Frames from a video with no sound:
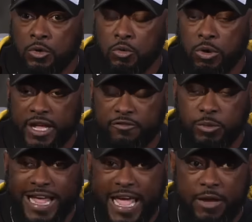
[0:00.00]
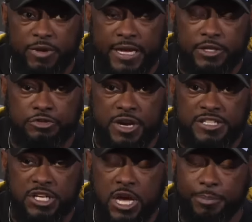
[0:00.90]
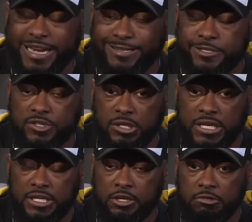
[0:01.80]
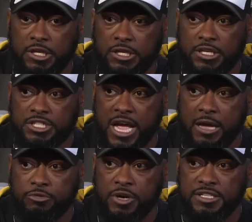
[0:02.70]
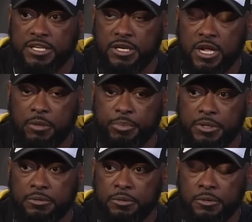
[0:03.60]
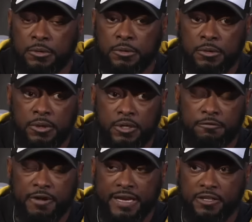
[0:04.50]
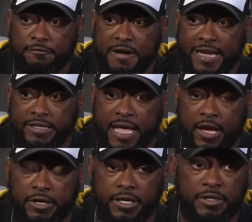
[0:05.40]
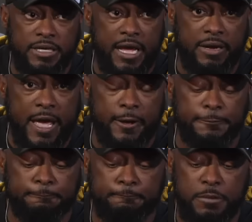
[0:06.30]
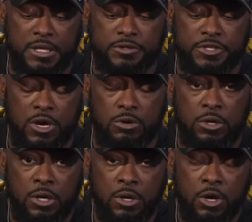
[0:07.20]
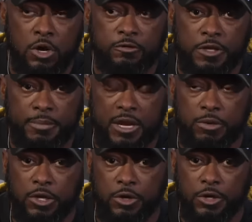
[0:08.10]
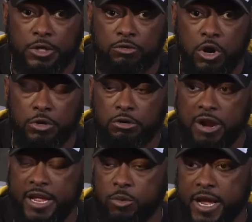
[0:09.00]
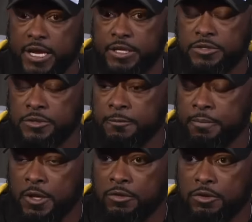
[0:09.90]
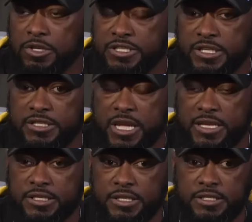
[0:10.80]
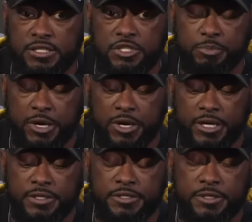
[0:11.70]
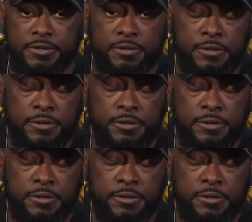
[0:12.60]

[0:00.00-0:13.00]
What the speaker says: whatever we had to dress it up. And I just thought they did a really good job dressing it up and fighting the fight down in and down out. And so hopefully, man, we learn and grow in the right ways through this success and this experience, and